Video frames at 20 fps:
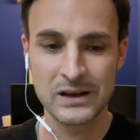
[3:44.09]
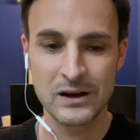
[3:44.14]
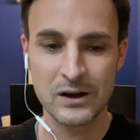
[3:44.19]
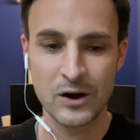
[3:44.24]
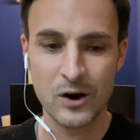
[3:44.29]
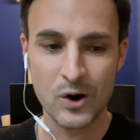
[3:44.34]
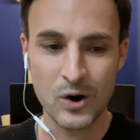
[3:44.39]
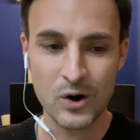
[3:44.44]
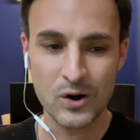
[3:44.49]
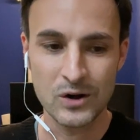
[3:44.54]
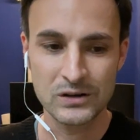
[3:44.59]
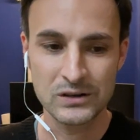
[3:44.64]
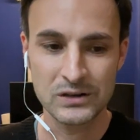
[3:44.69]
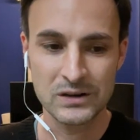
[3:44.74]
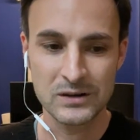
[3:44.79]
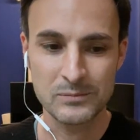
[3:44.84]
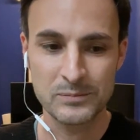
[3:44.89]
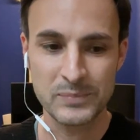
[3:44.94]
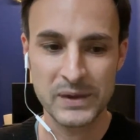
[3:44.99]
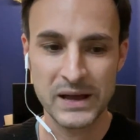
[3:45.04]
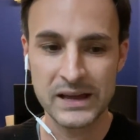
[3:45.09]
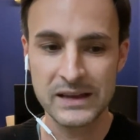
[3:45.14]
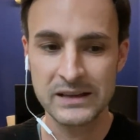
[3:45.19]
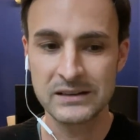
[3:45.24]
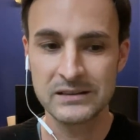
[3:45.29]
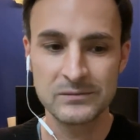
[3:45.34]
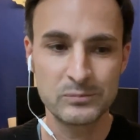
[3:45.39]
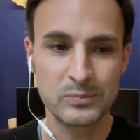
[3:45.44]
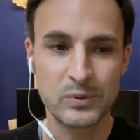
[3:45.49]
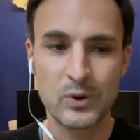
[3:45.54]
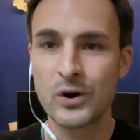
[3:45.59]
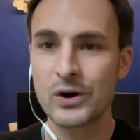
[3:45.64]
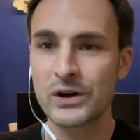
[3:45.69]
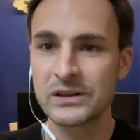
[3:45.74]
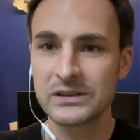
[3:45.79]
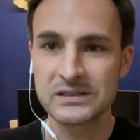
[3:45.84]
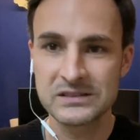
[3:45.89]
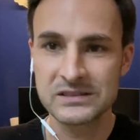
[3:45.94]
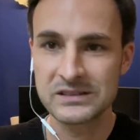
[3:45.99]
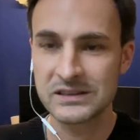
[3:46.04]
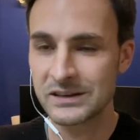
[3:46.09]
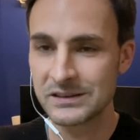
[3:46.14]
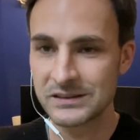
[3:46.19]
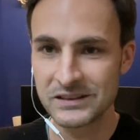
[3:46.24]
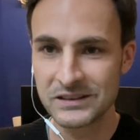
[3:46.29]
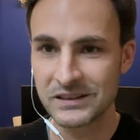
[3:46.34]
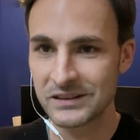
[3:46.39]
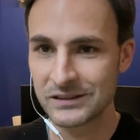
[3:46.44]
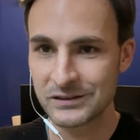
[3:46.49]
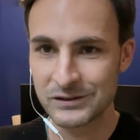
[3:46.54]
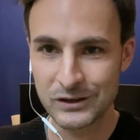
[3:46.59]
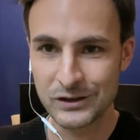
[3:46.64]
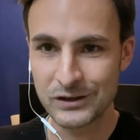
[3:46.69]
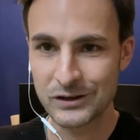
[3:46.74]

all pain points in the